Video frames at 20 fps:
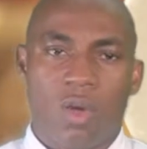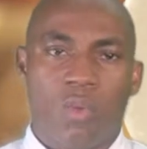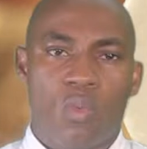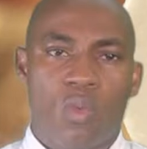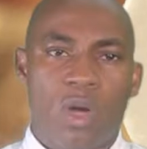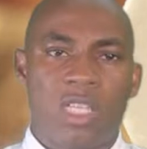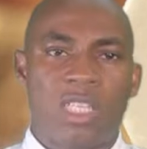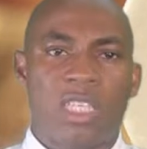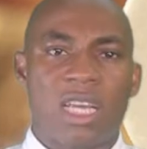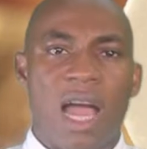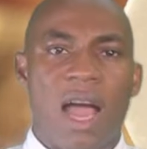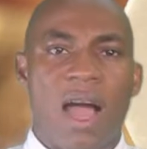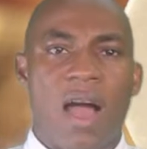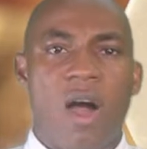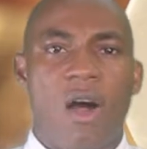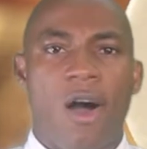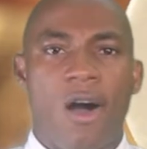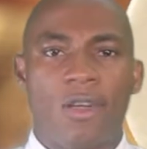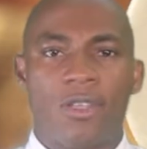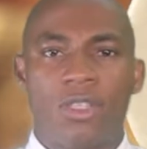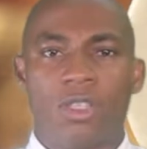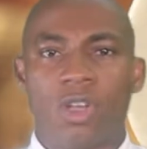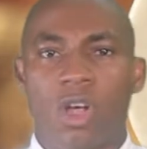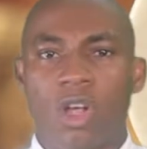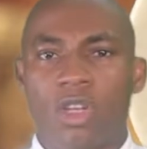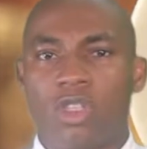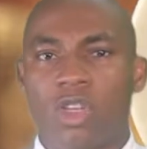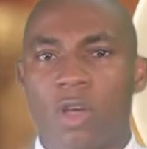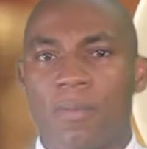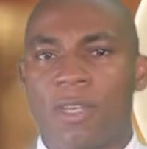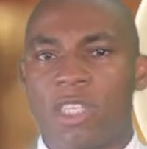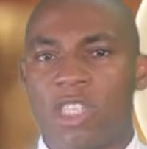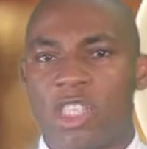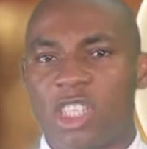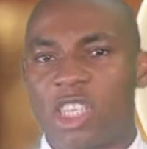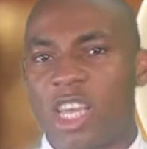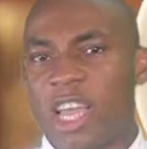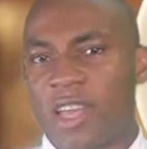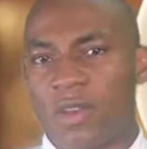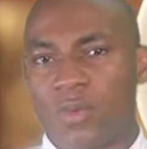which are also to be
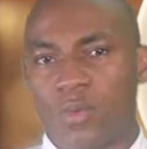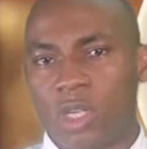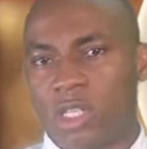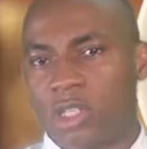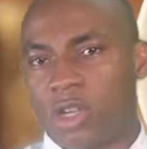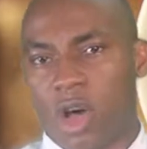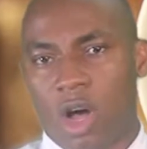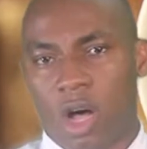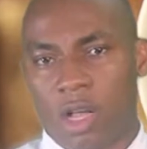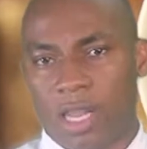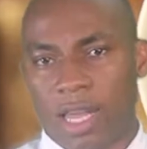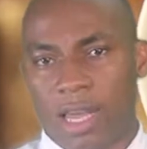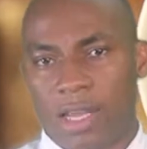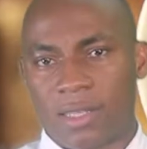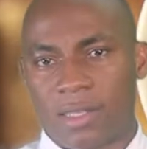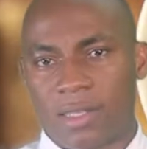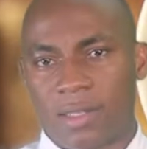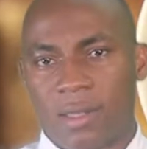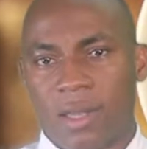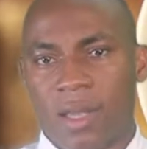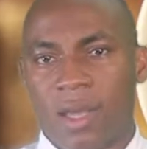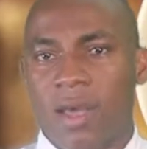shared with others.